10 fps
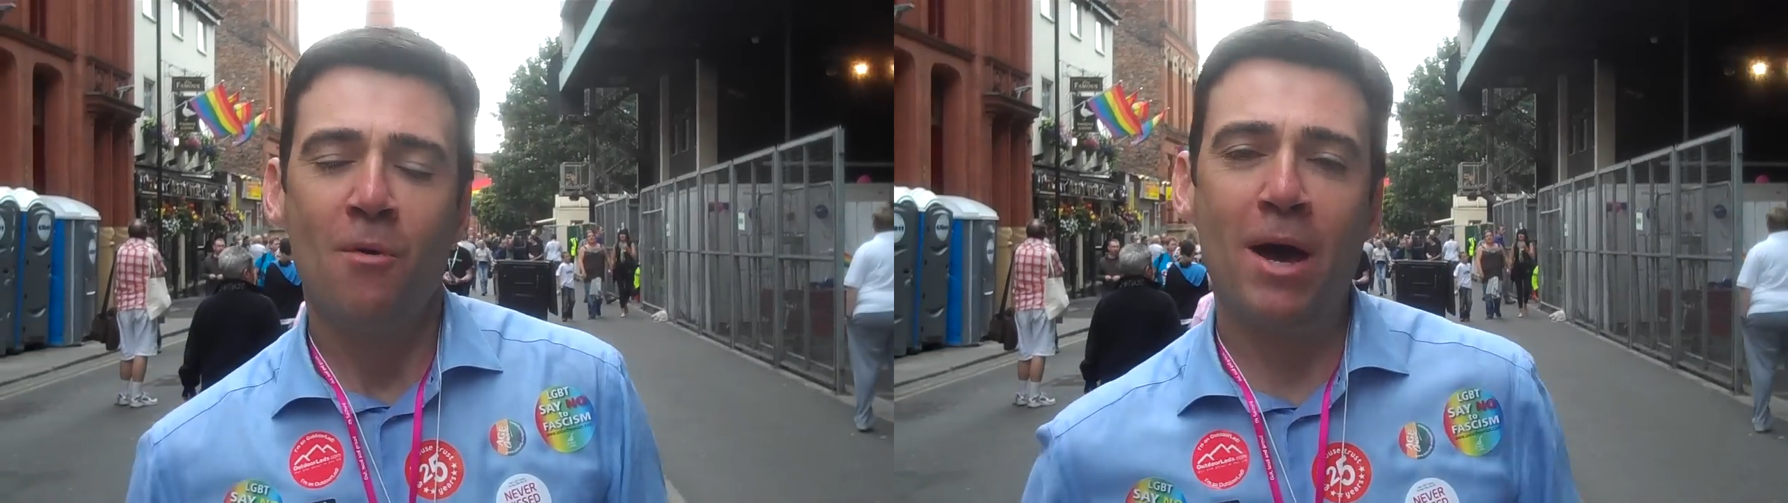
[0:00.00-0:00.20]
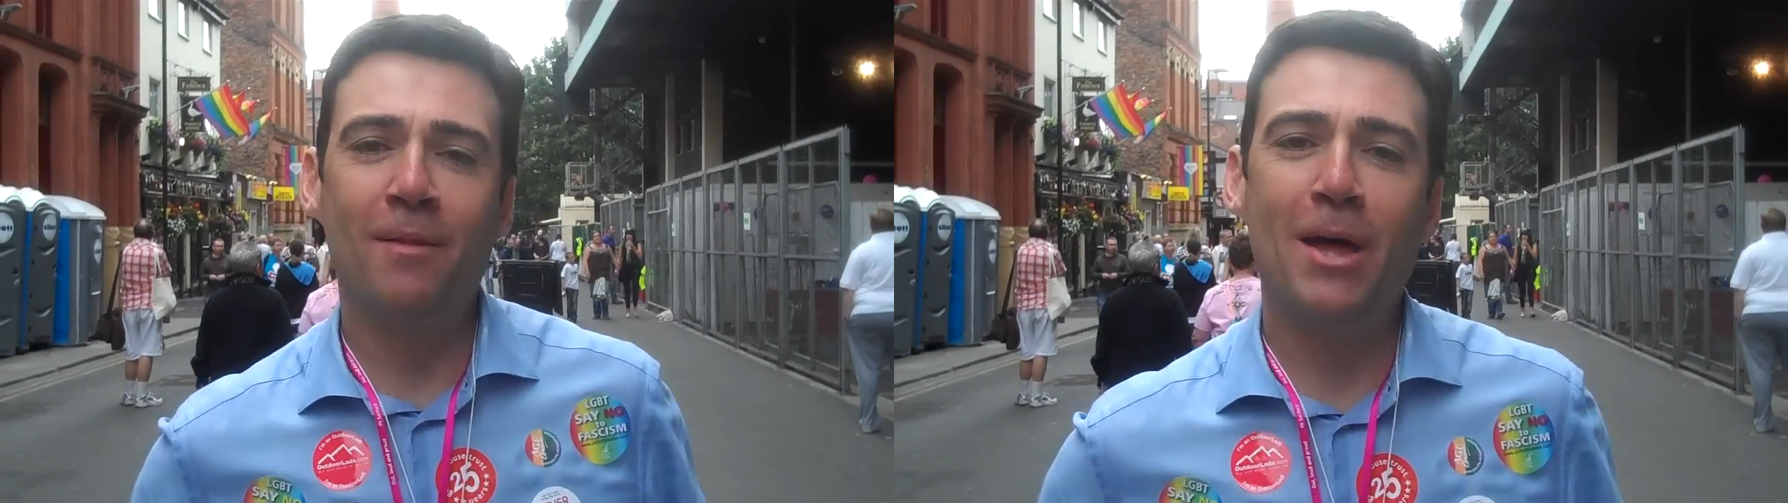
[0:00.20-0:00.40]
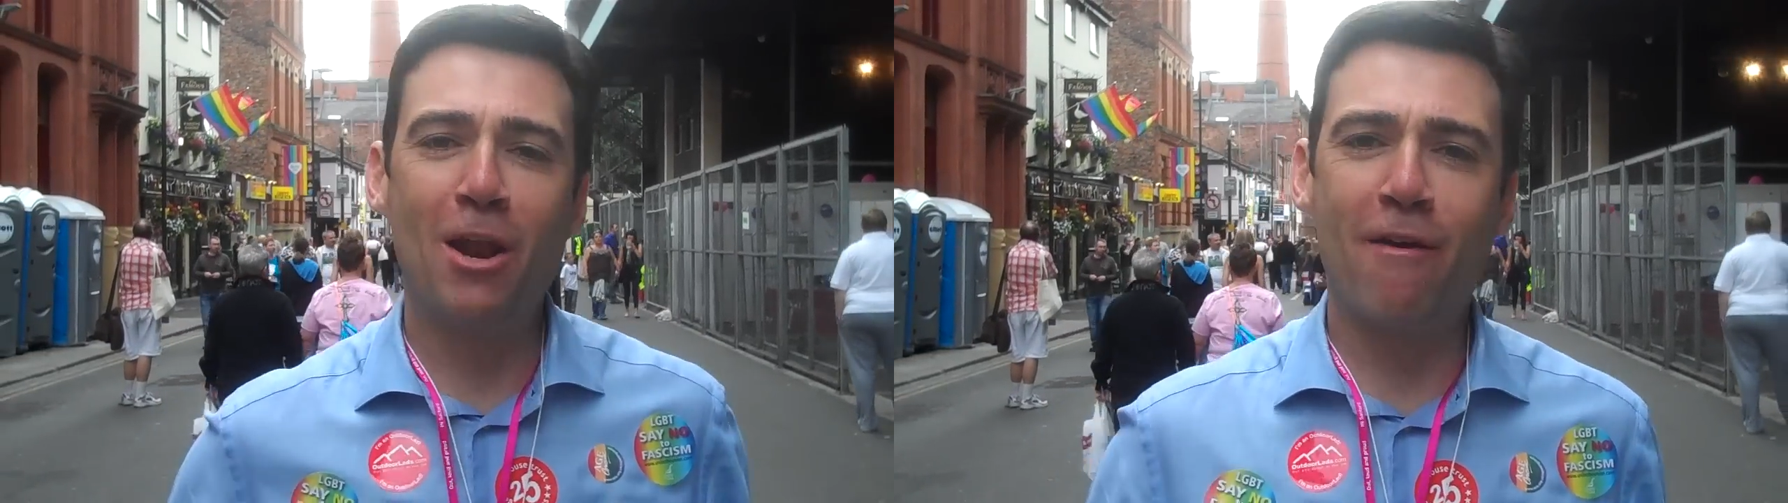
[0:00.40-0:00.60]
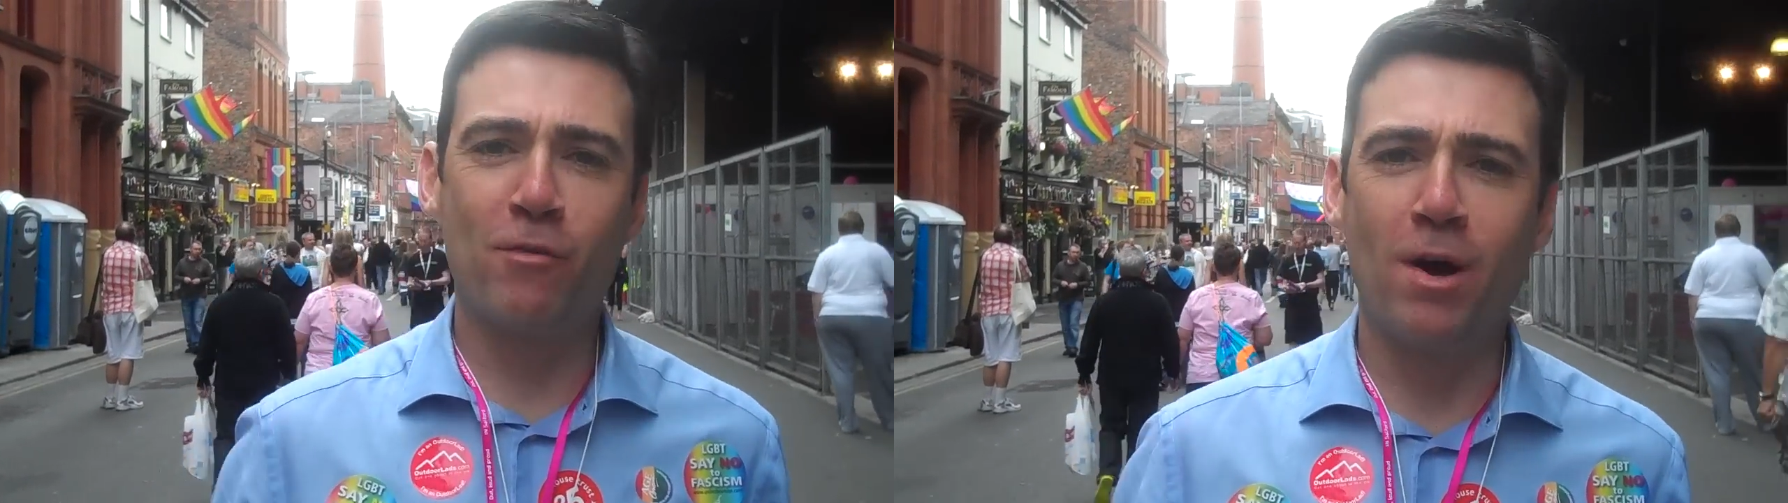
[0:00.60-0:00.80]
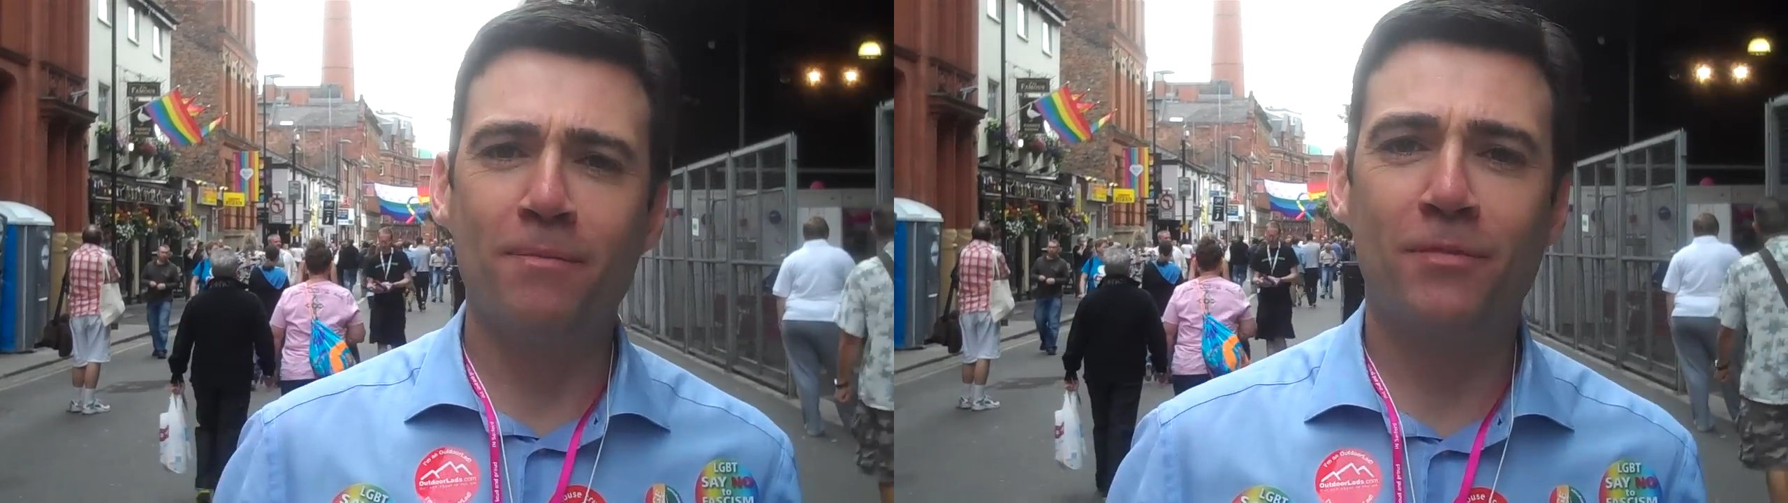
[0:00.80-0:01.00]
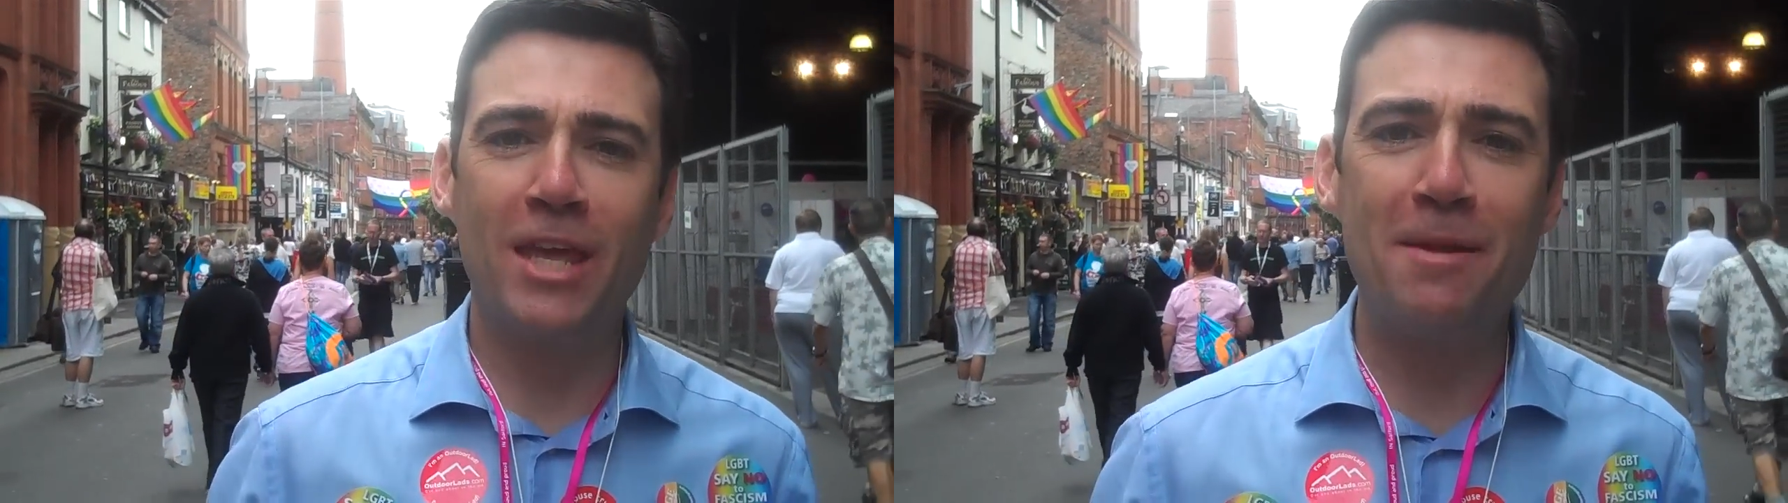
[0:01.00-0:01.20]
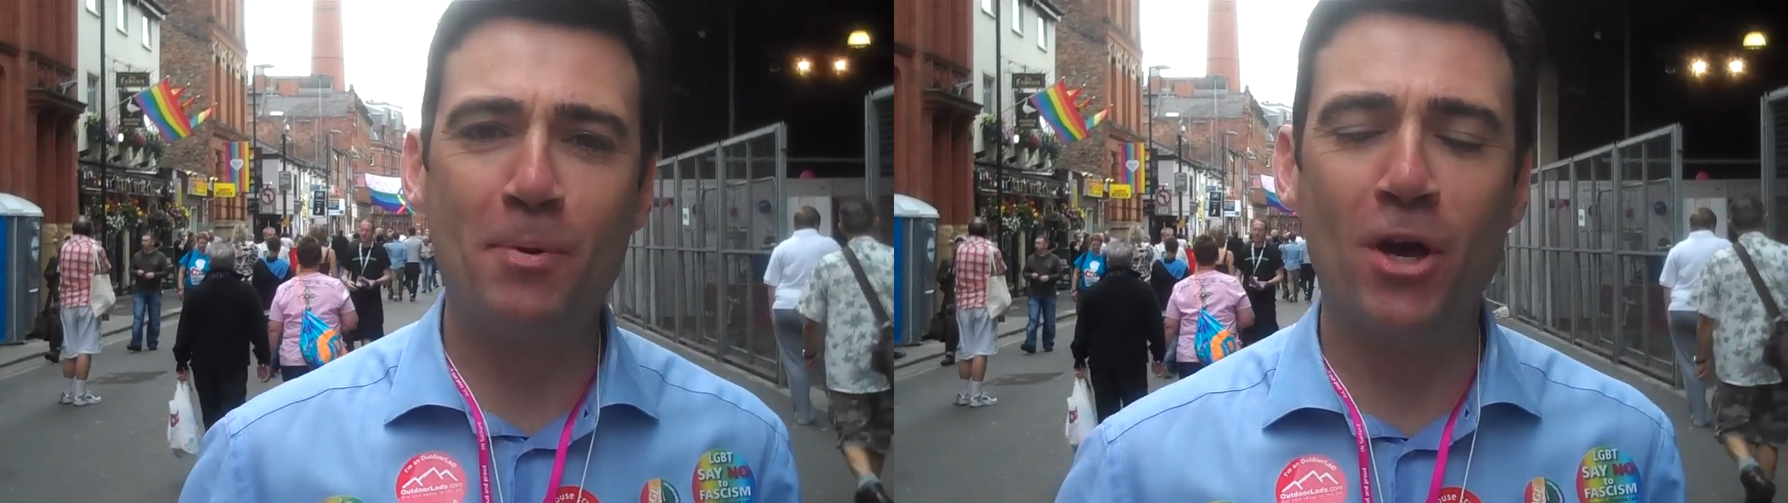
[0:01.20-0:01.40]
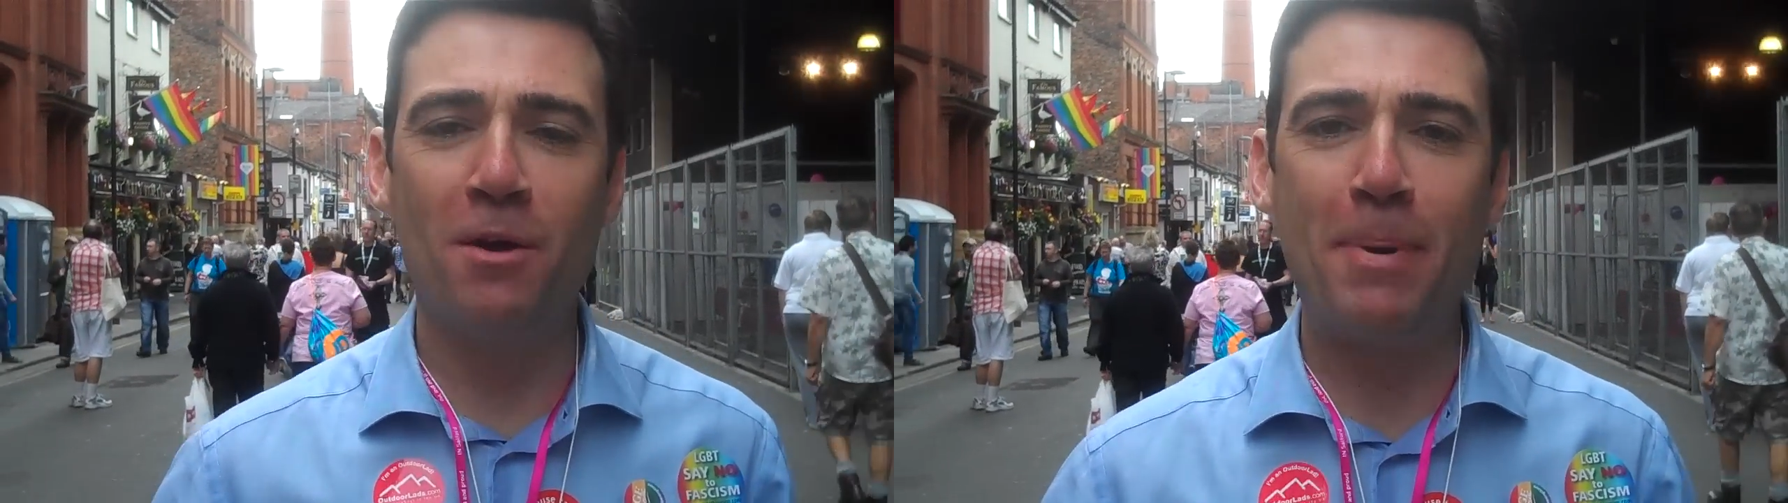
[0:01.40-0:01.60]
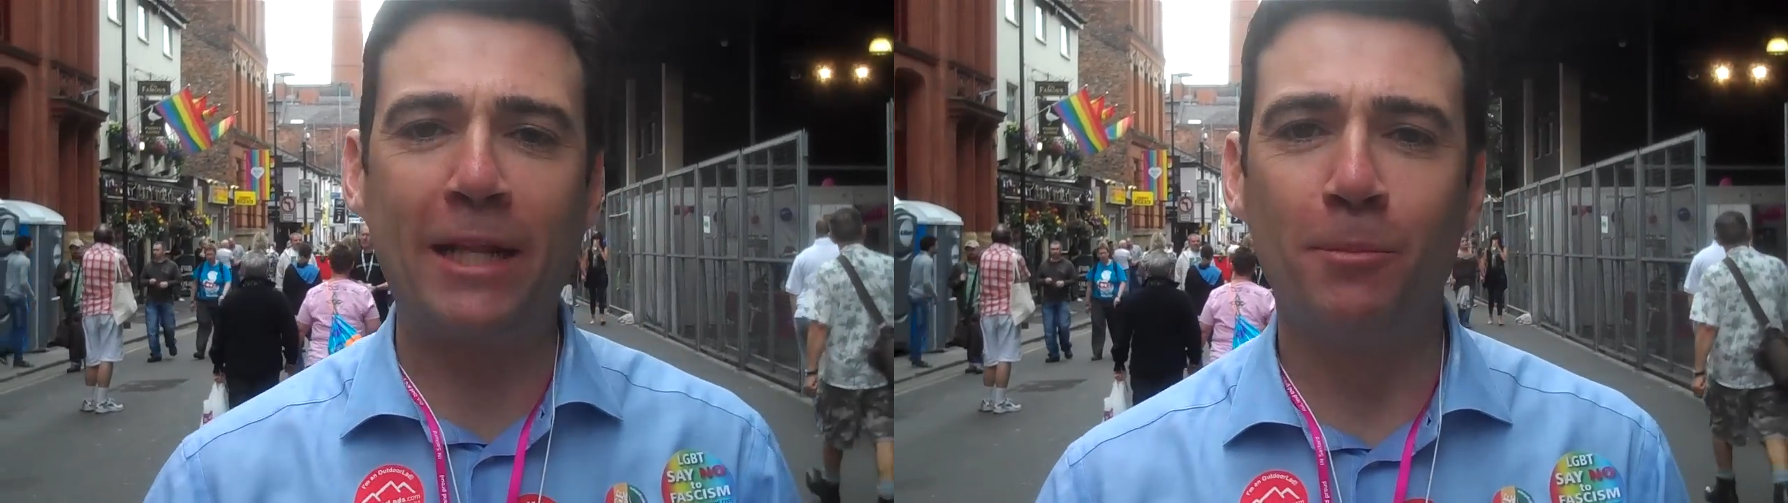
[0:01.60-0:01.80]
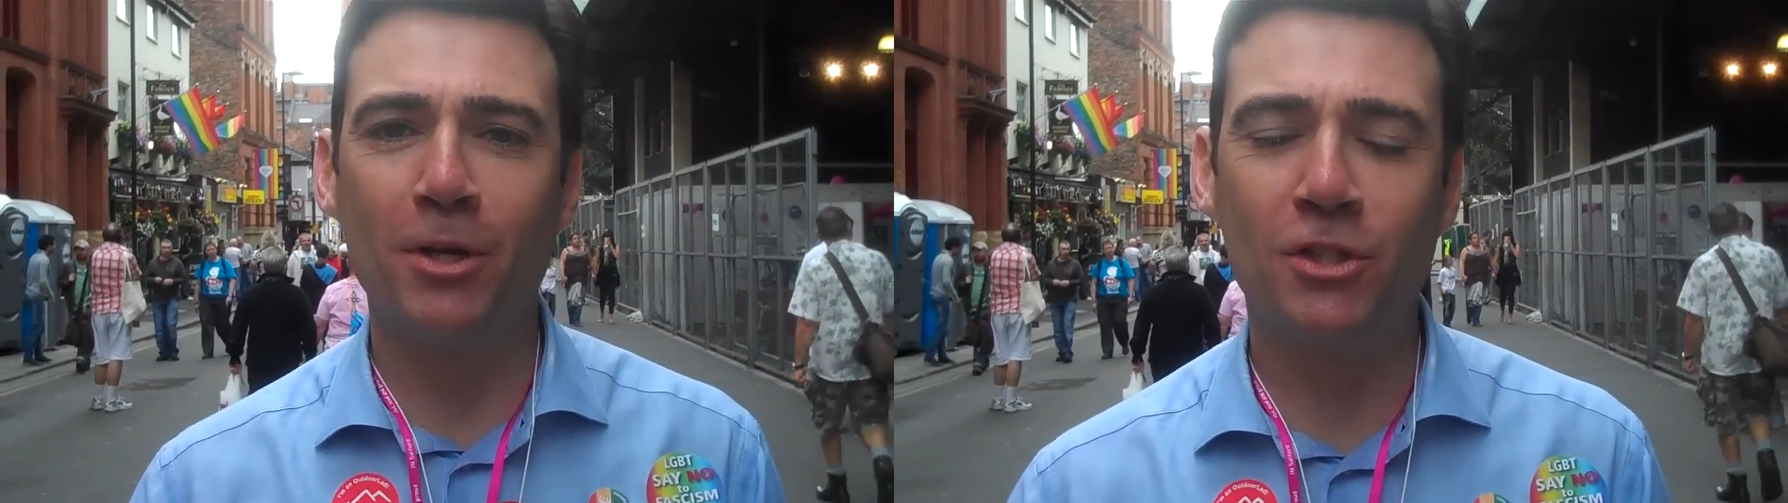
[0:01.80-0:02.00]
Well, hello everyone. The Burnham
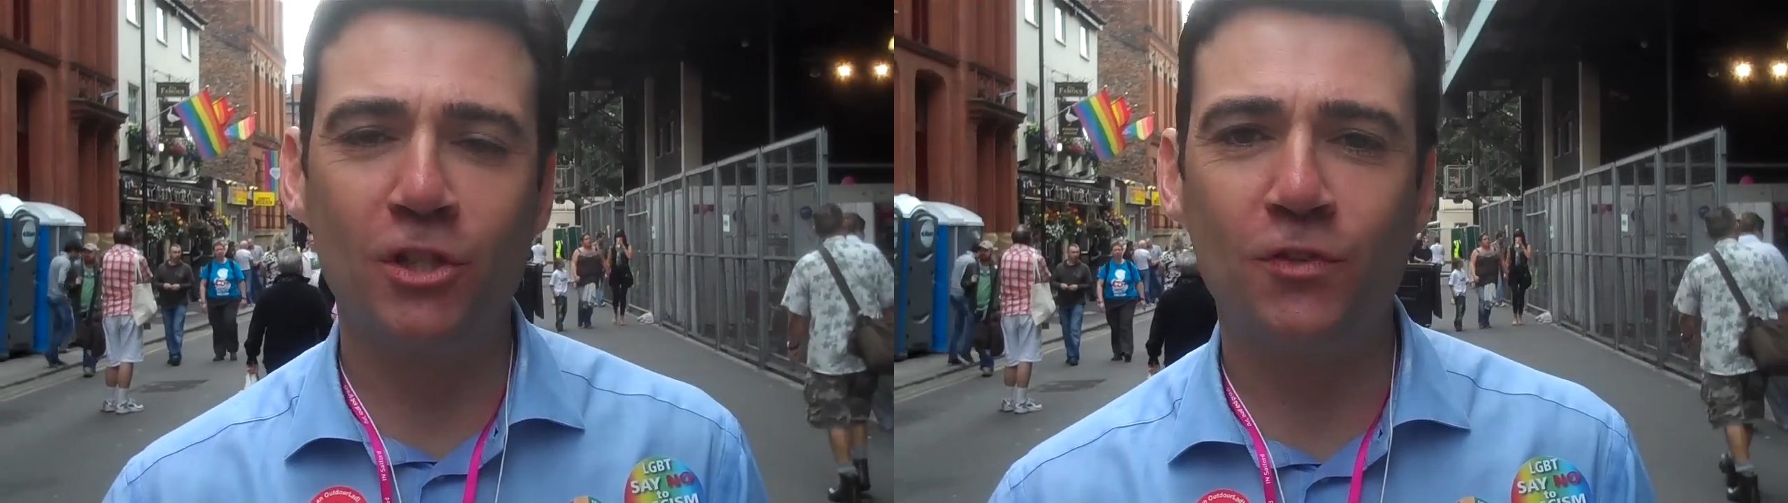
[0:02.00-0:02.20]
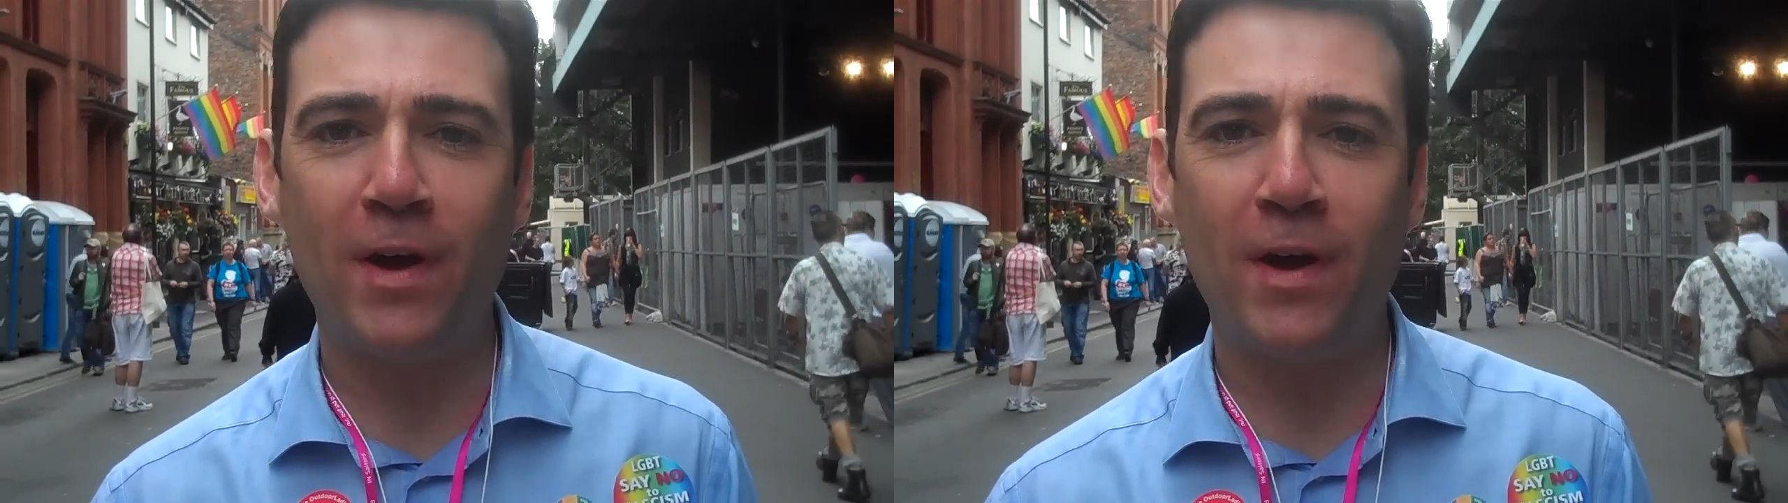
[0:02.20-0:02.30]
Battle Bus has